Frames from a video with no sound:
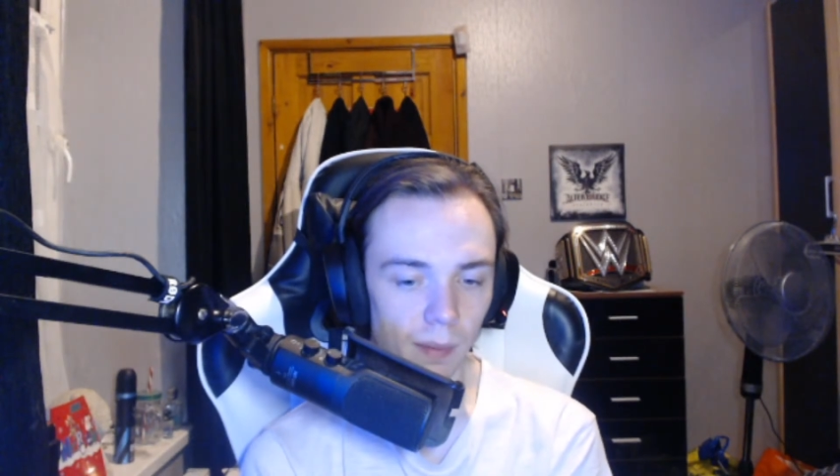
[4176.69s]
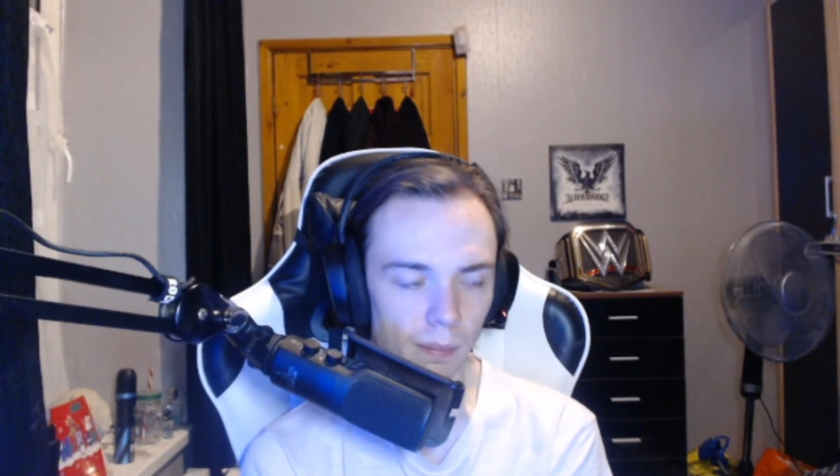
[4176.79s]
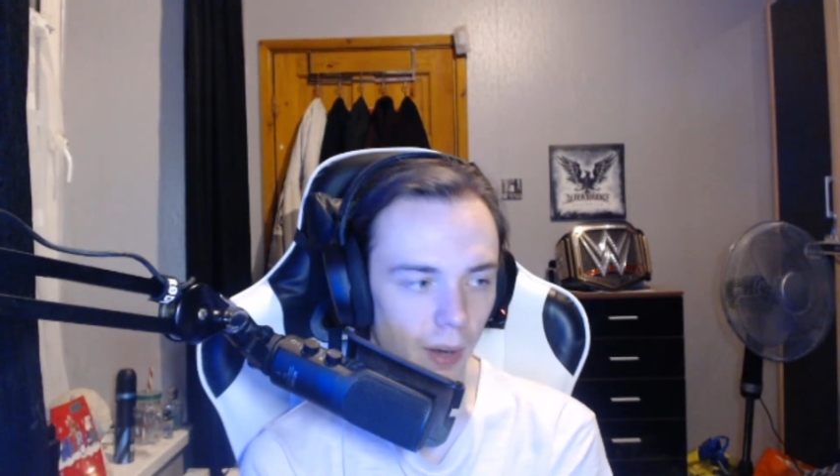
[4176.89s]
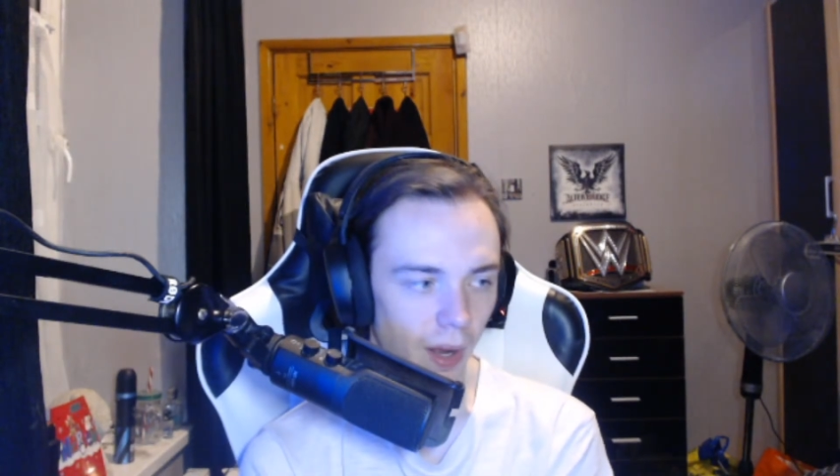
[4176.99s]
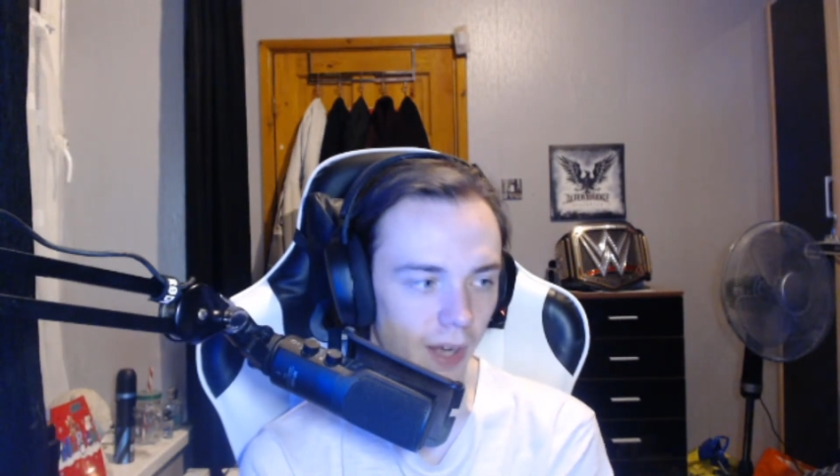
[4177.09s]

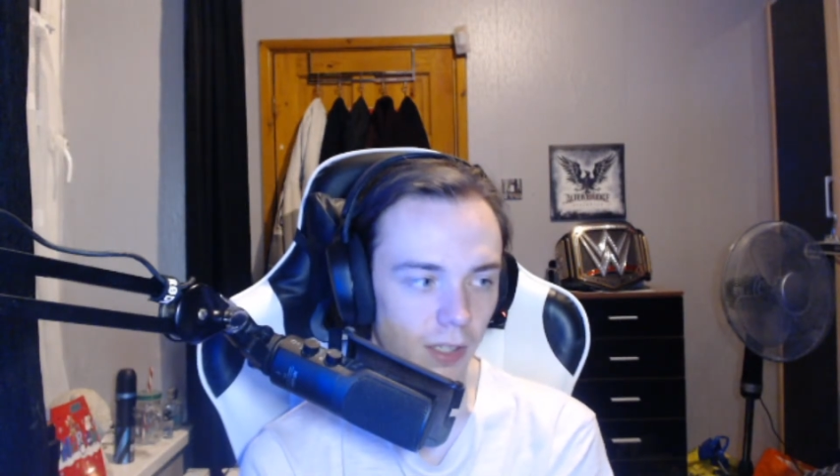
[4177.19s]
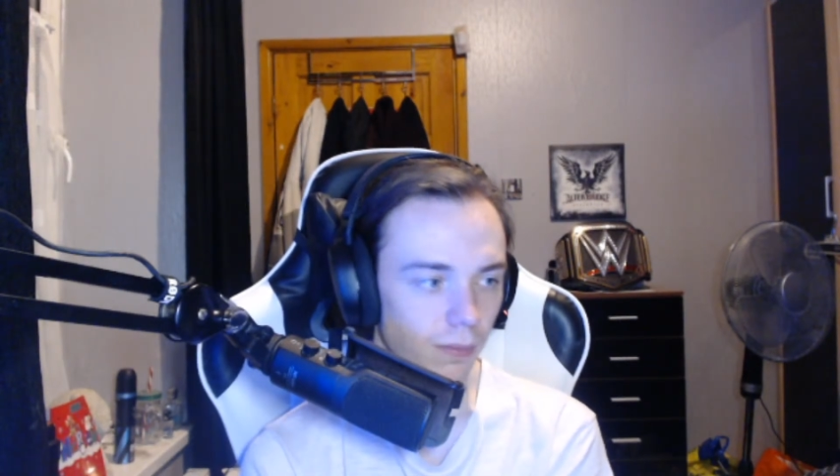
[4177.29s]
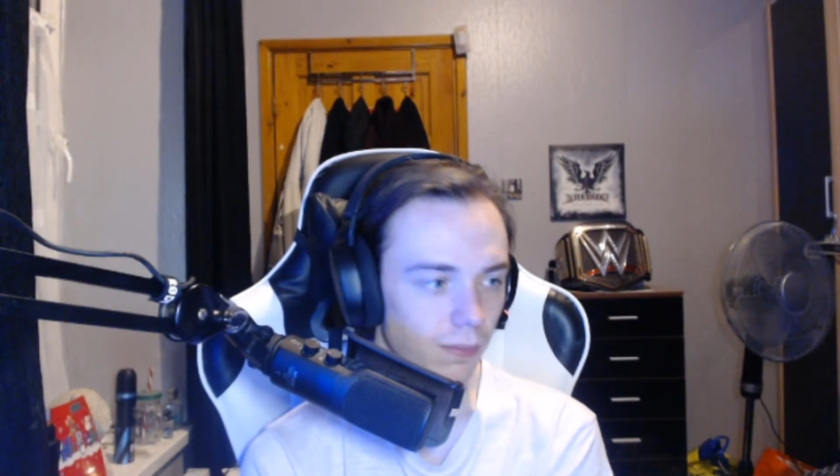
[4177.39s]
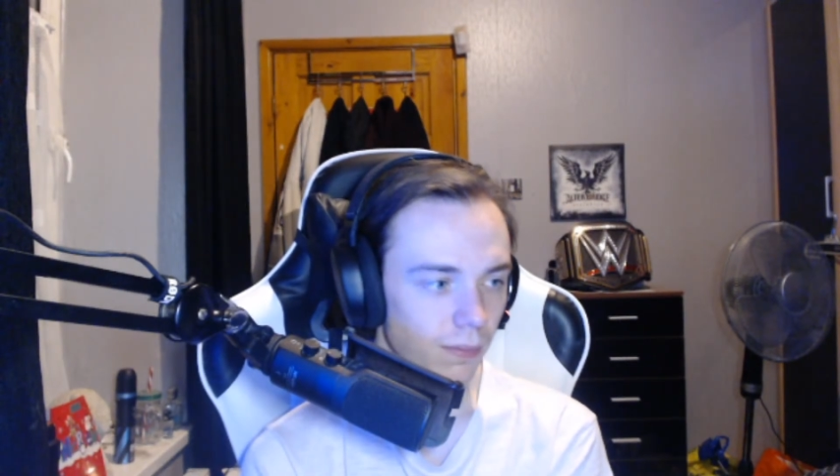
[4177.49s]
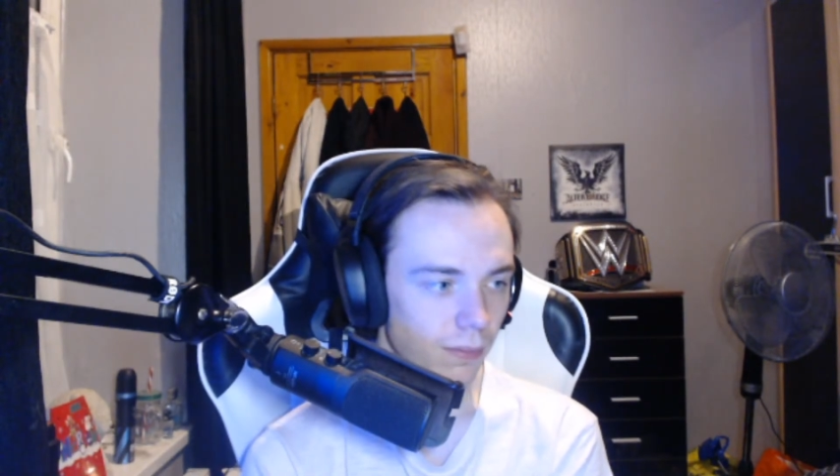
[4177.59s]
but I don't.
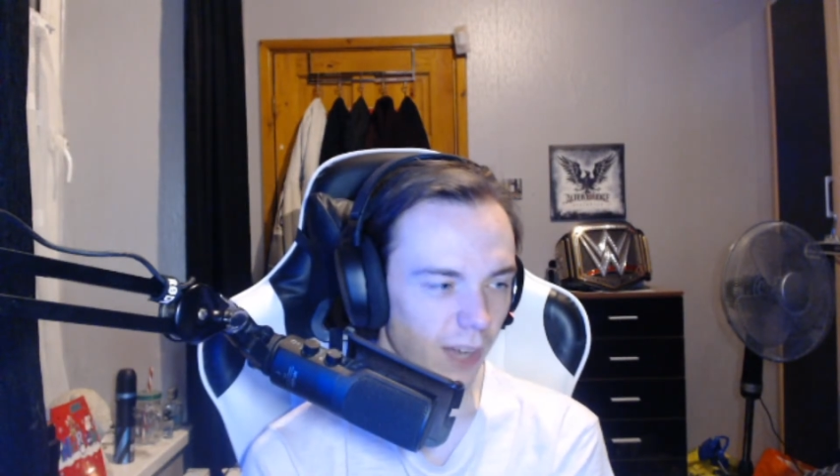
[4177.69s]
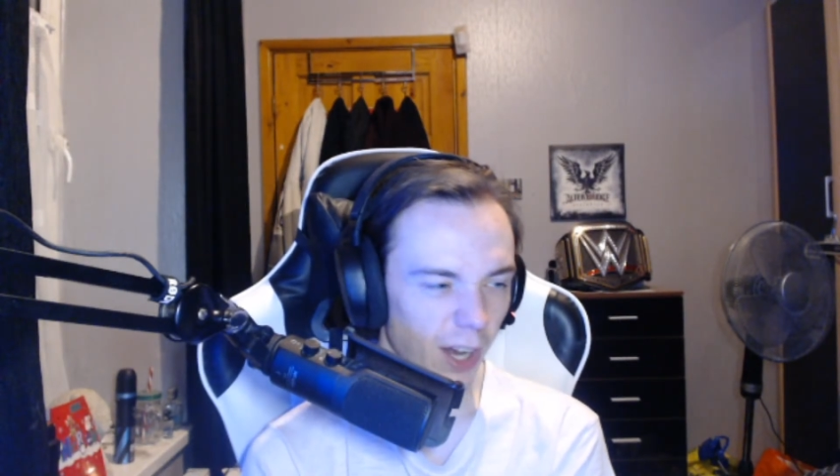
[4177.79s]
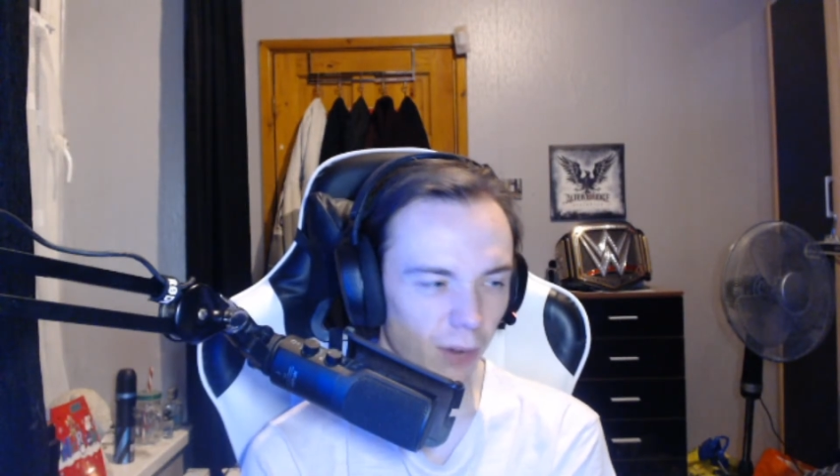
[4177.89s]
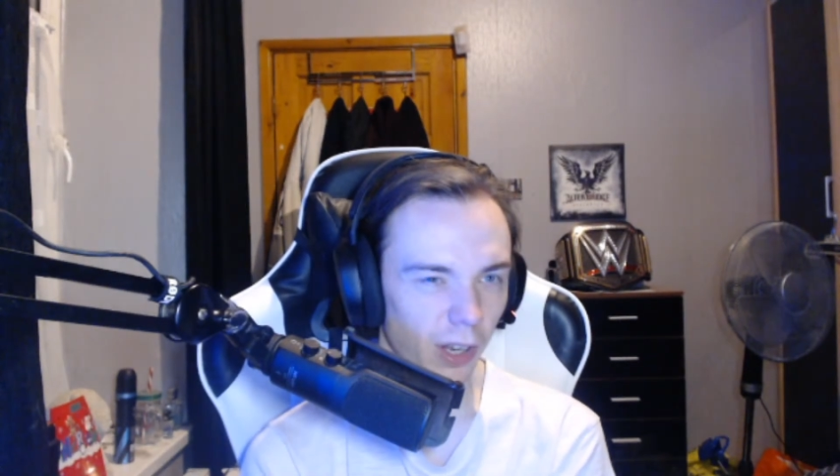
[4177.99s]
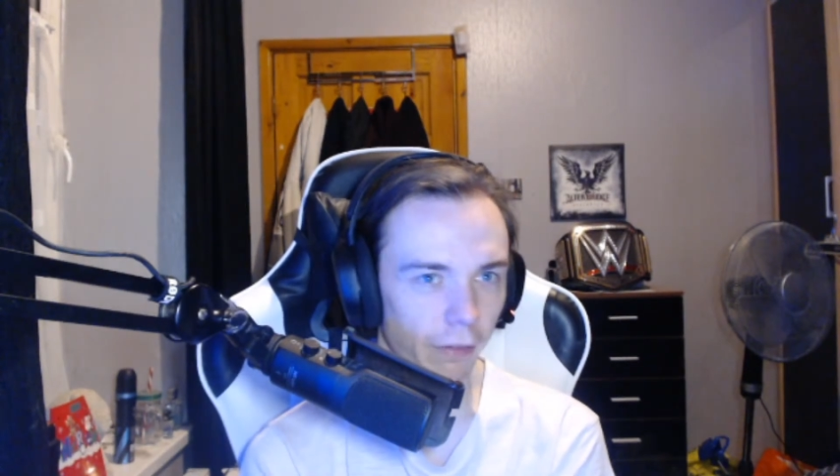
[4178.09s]
I
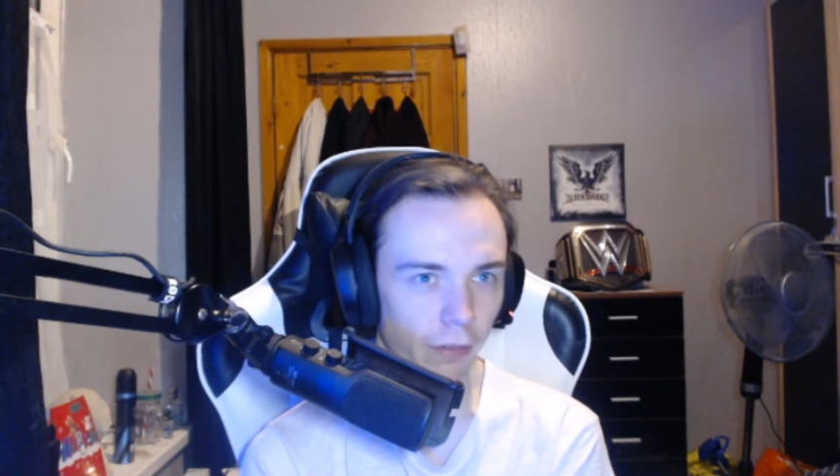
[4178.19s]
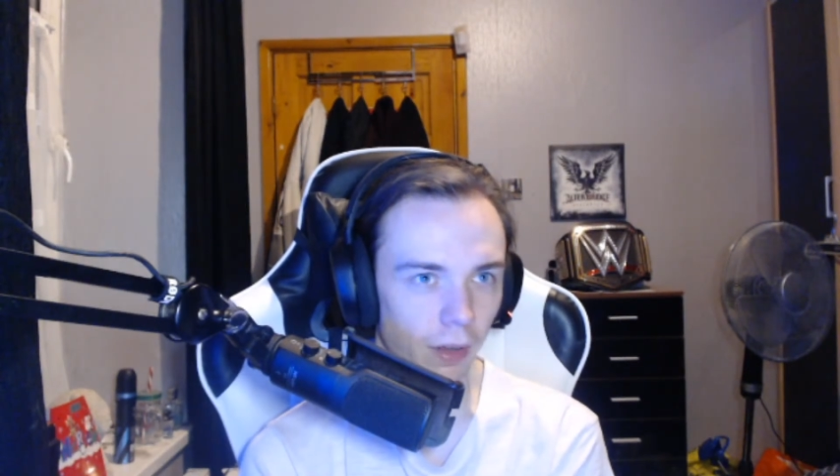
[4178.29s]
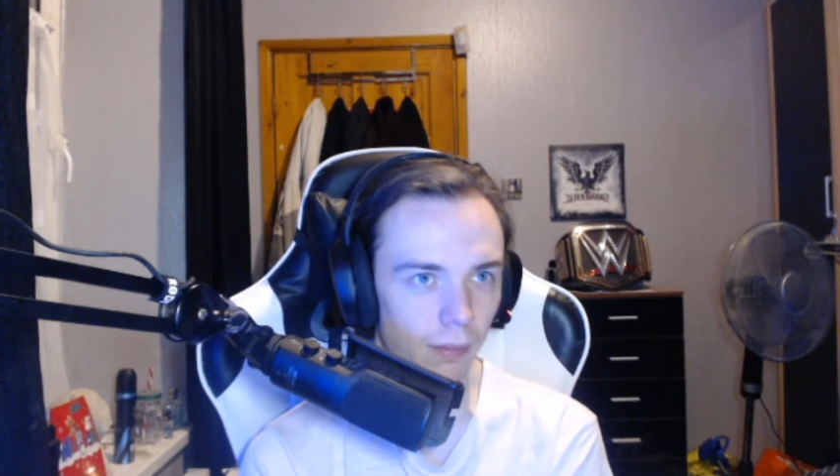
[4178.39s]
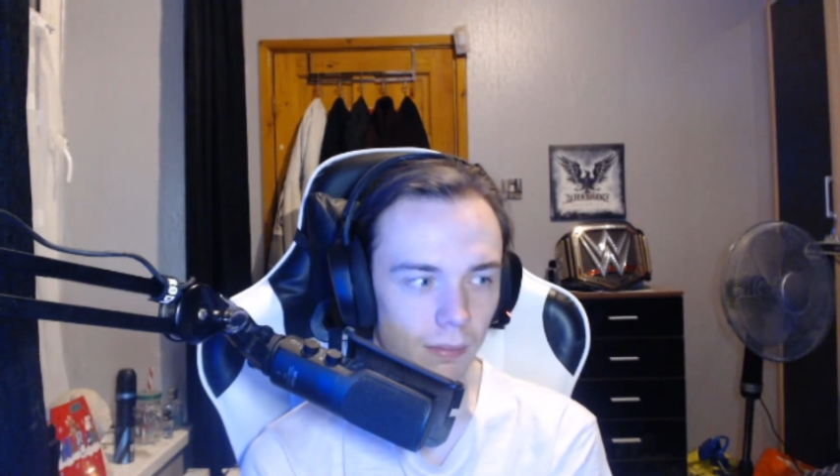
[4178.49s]
don't love it.